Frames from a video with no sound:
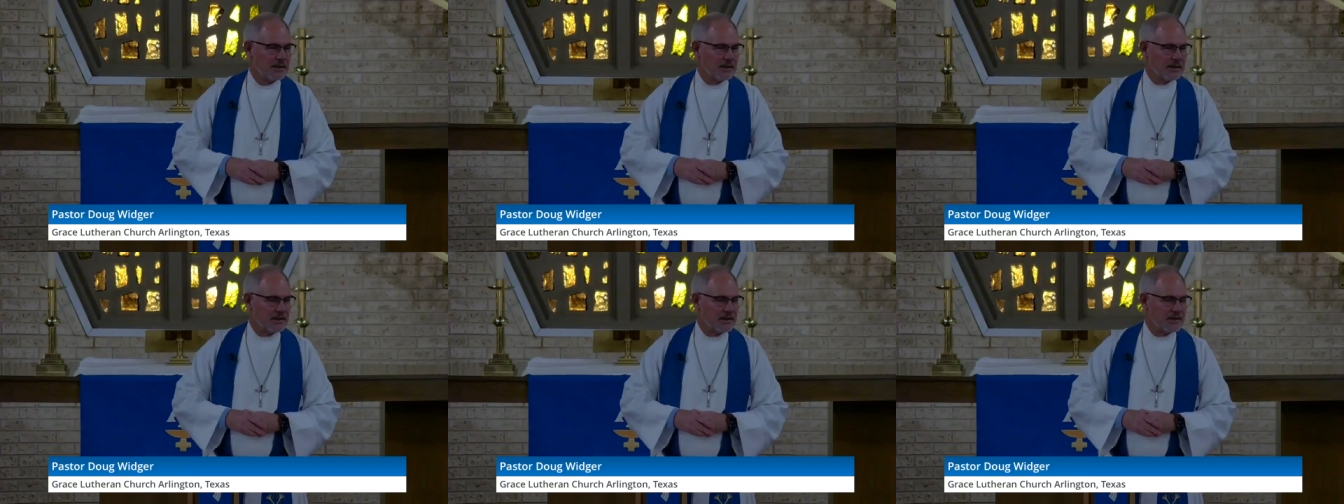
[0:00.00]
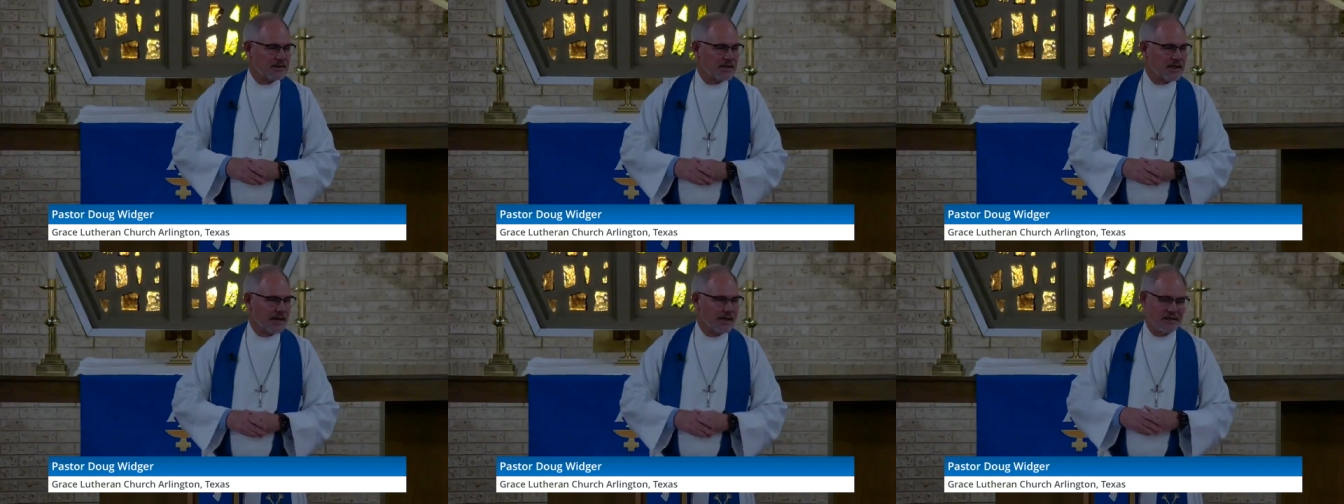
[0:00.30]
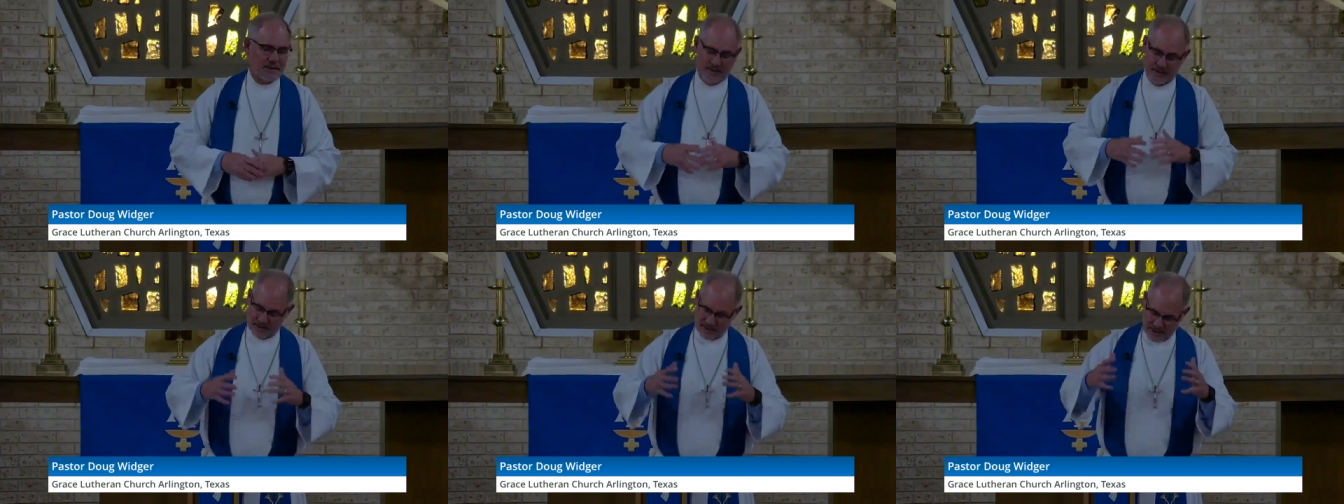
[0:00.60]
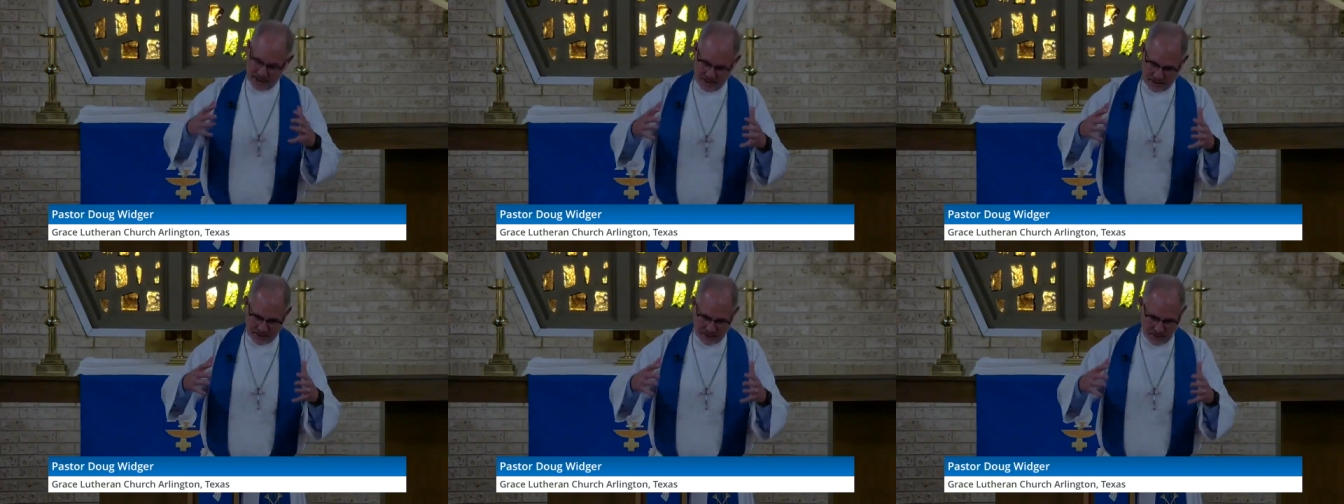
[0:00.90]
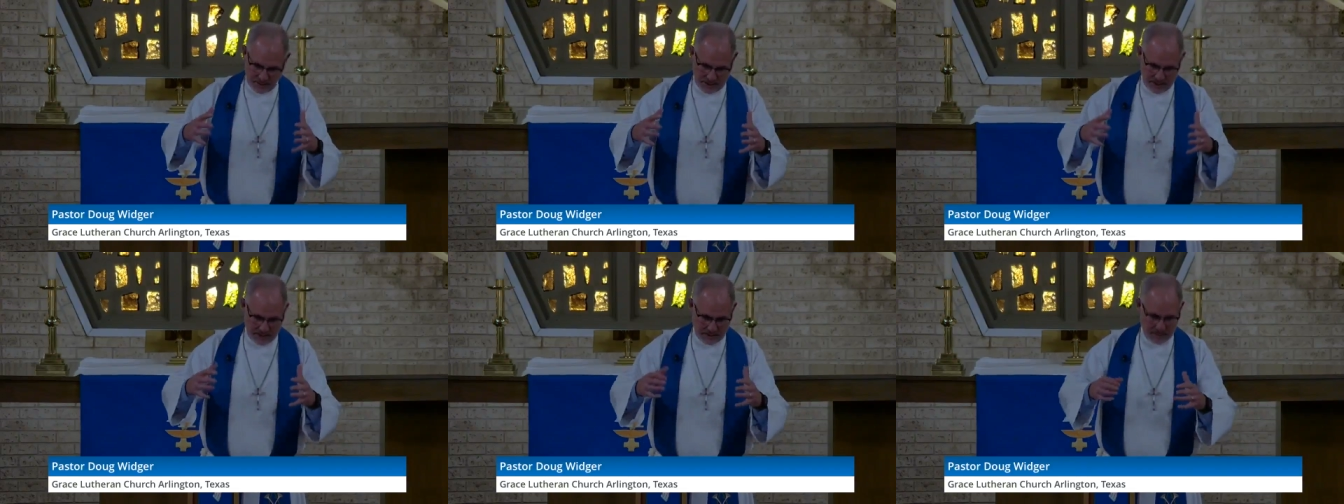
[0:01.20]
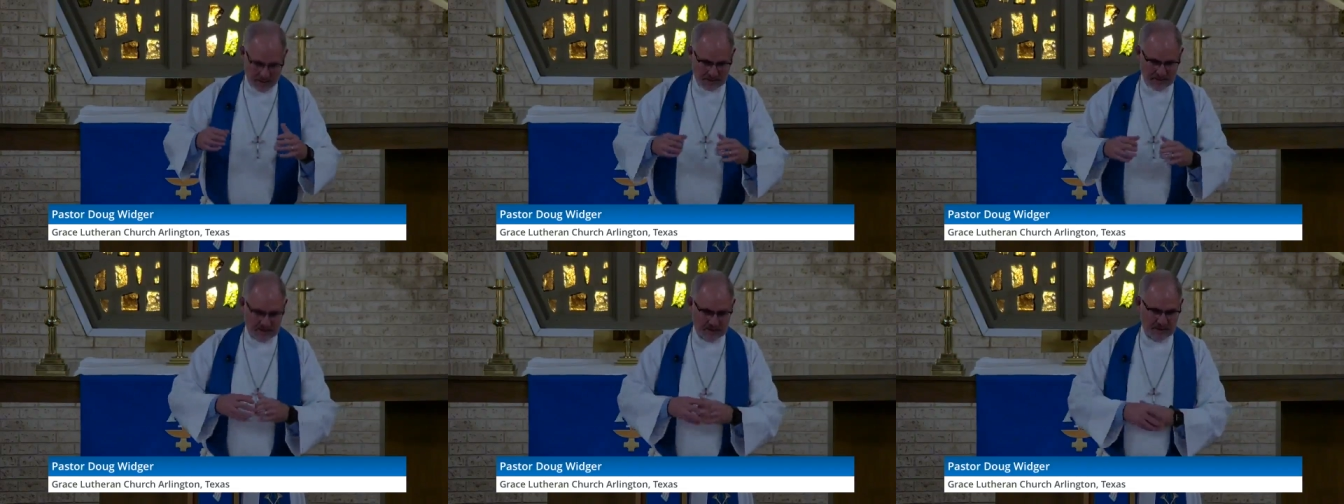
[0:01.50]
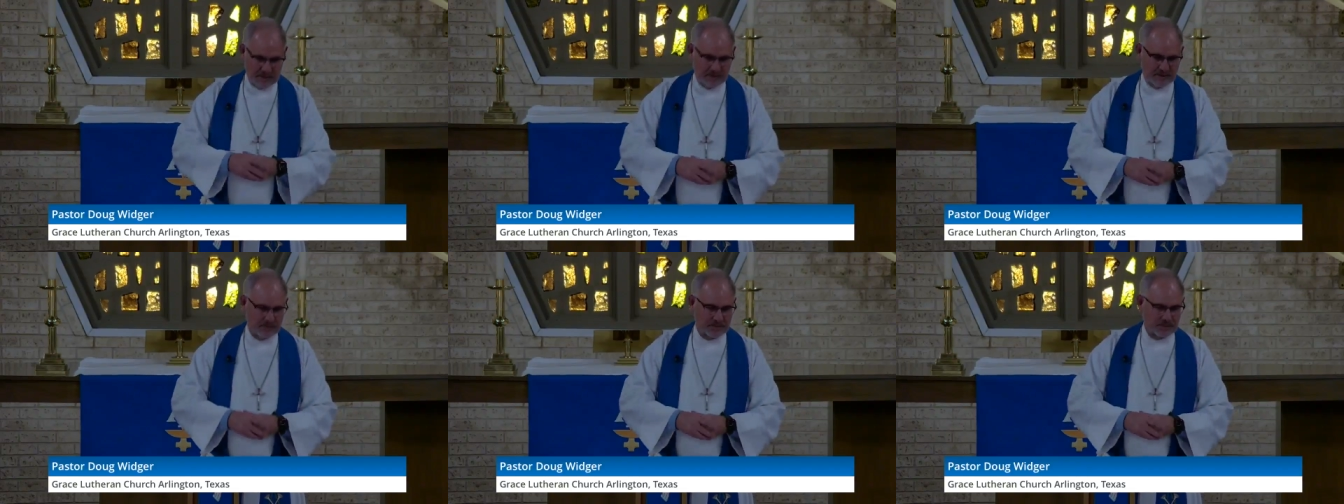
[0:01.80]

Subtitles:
it contained the 10 Commandments.